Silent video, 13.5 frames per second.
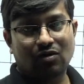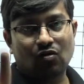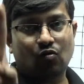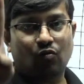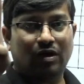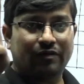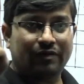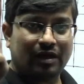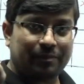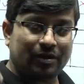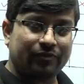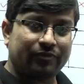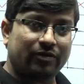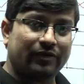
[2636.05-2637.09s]
One will
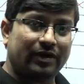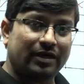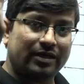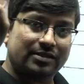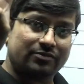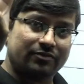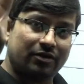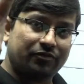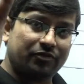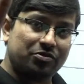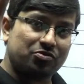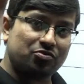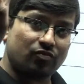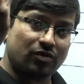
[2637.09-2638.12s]
appear for one test, one for
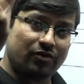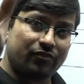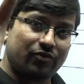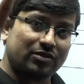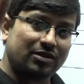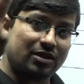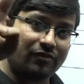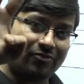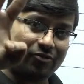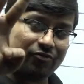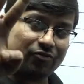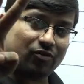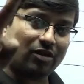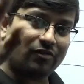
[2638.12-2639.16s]
two, one for three, one for
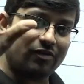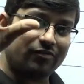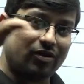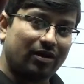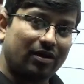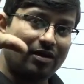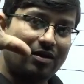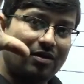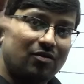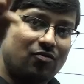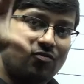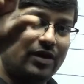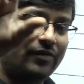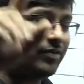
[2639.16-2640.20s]
four, and one for
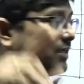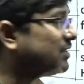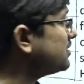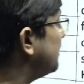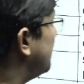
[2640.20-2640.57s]
five tests.